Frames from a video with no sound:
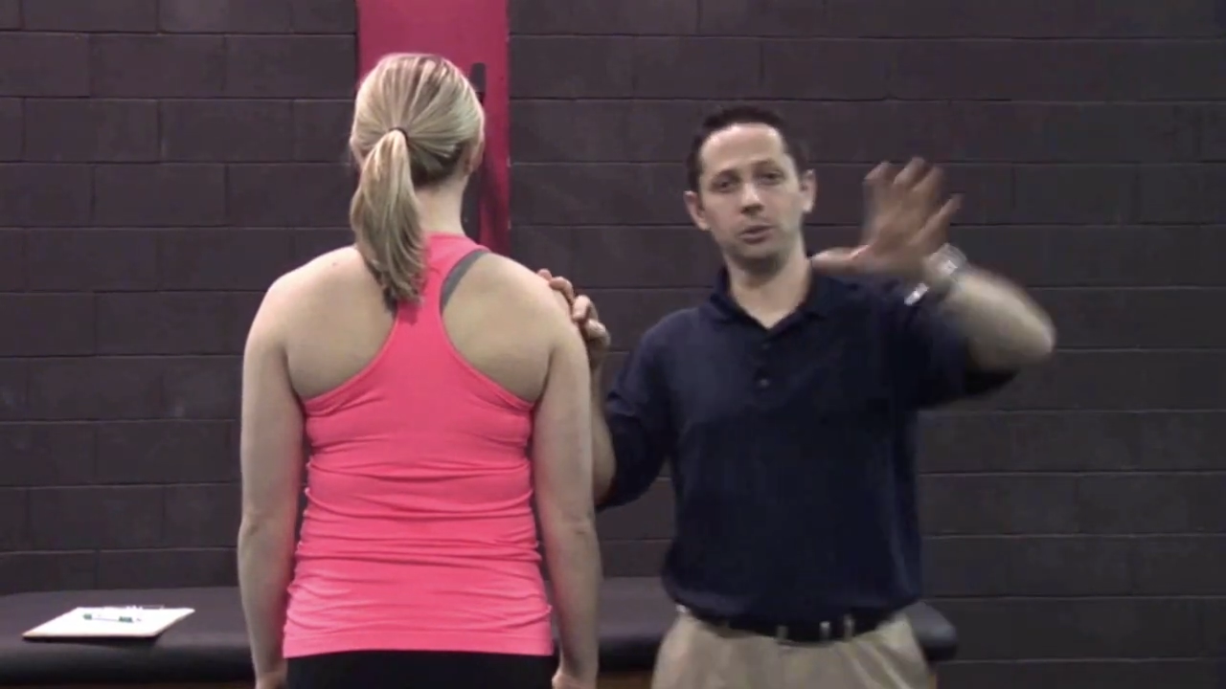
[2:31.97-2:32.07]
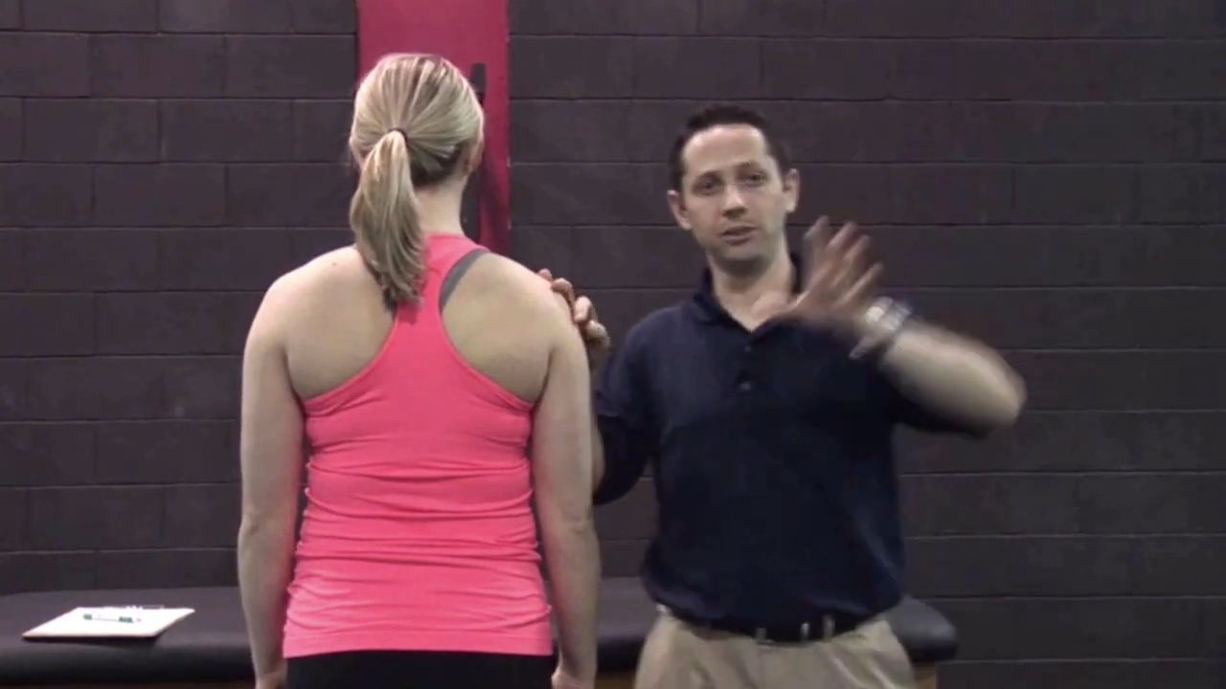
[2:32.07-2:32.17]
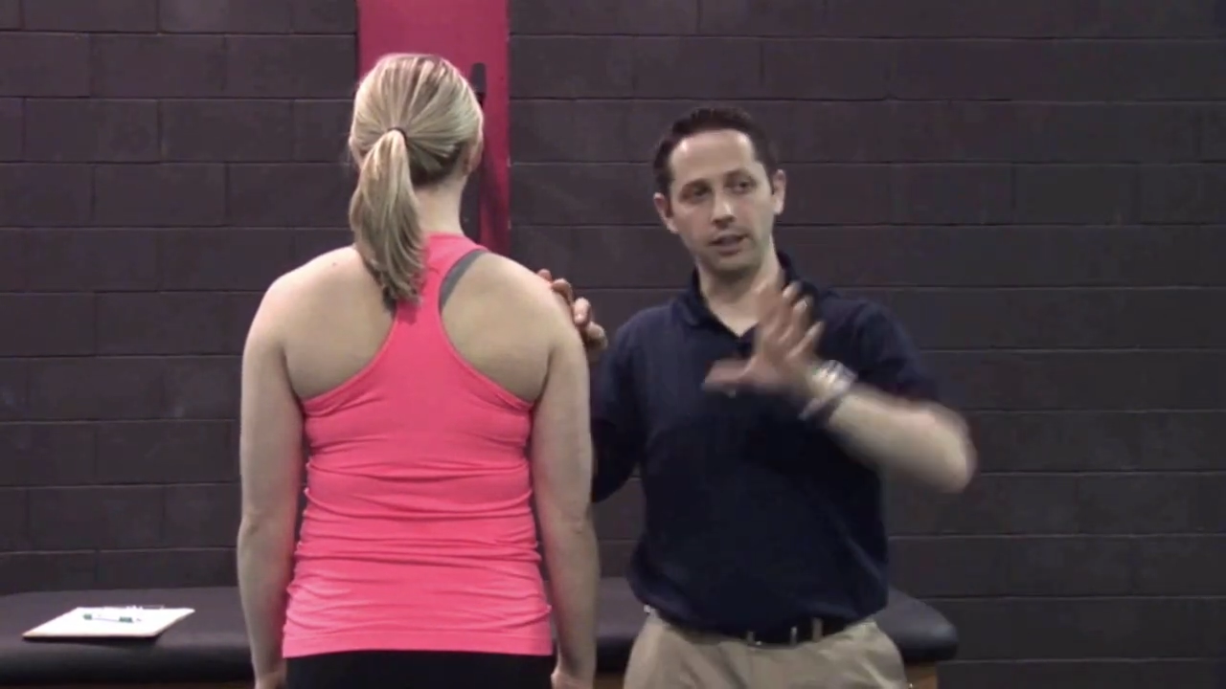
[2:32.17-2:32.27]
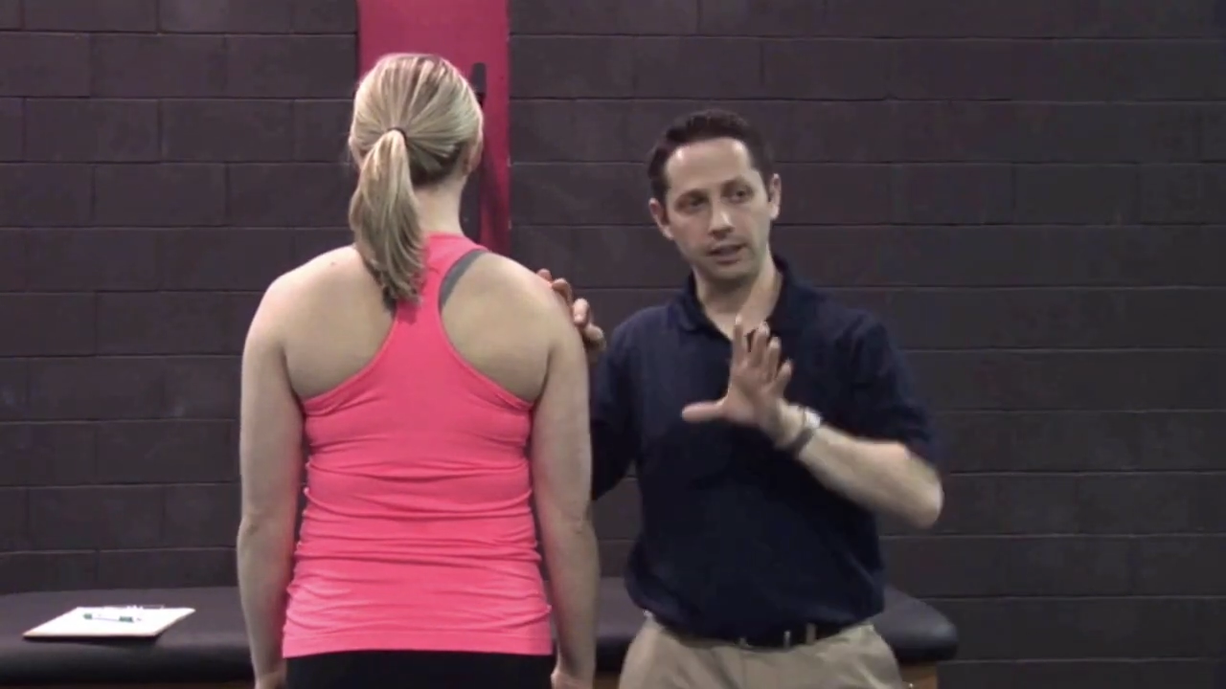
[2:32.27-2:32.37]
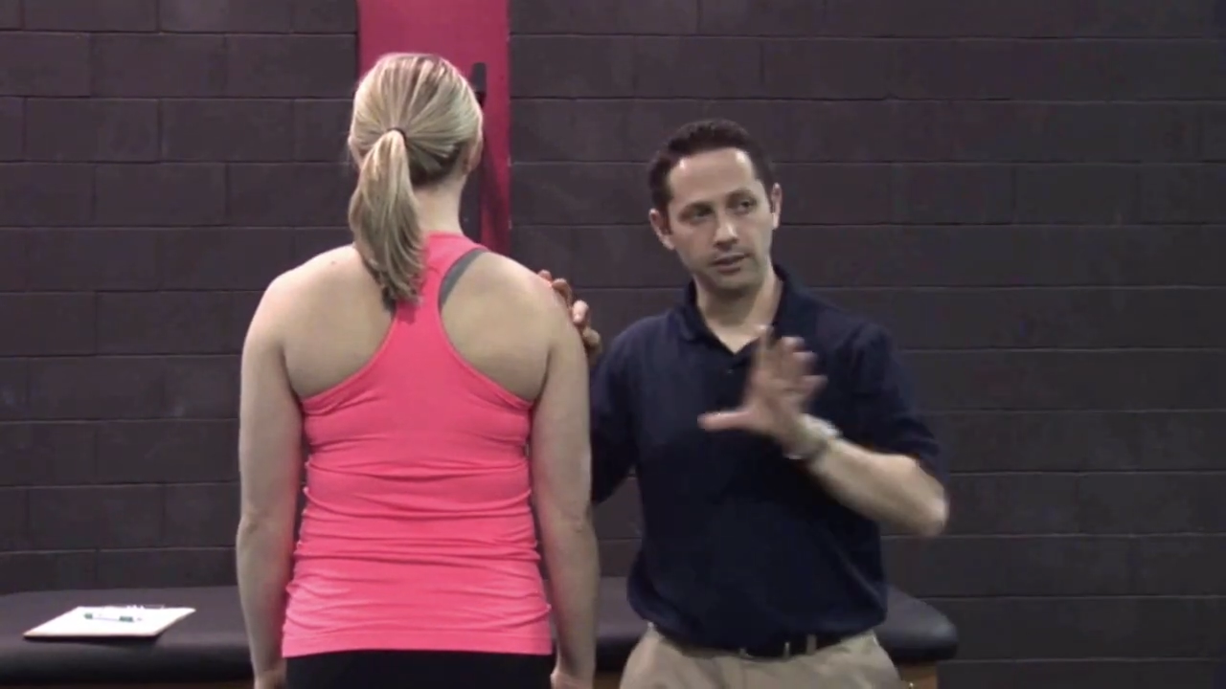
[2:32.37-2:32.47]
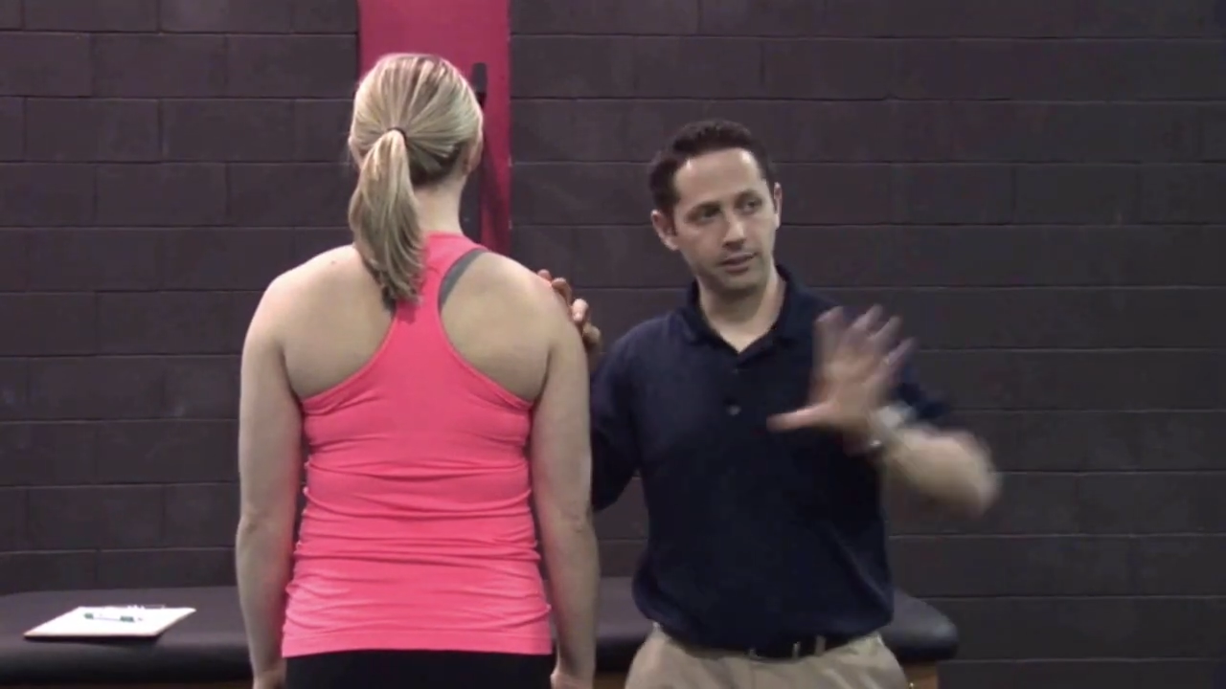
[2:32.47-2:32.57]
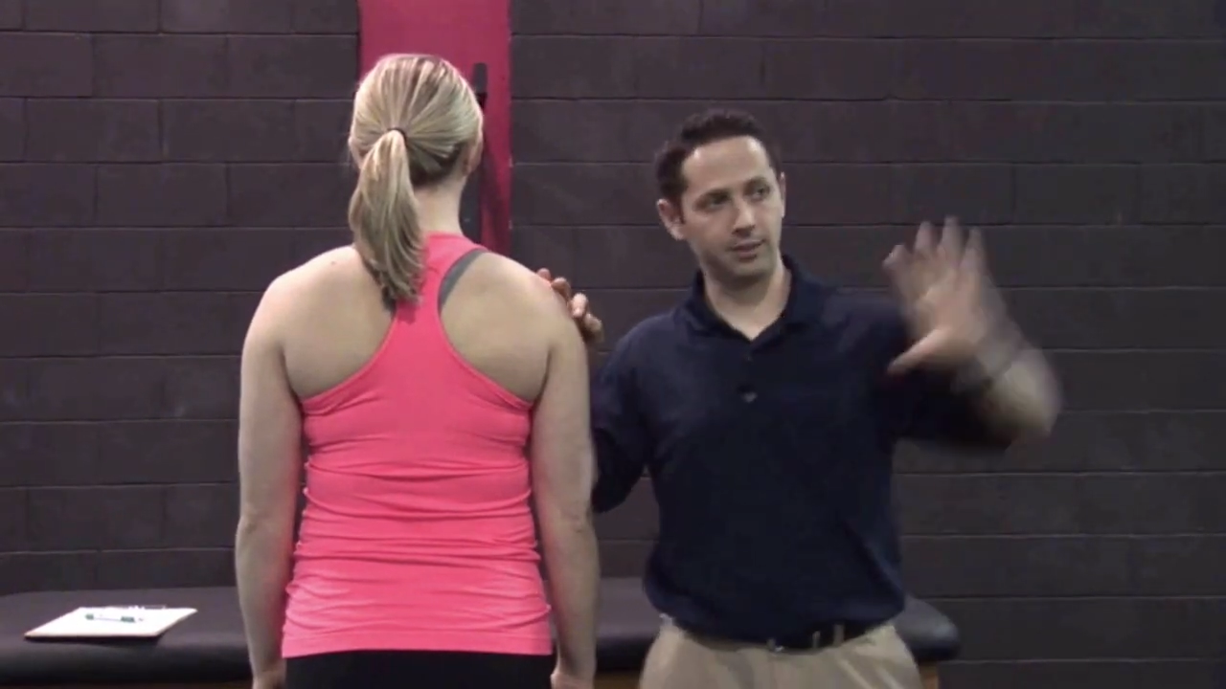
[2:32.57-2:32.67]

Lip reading: we said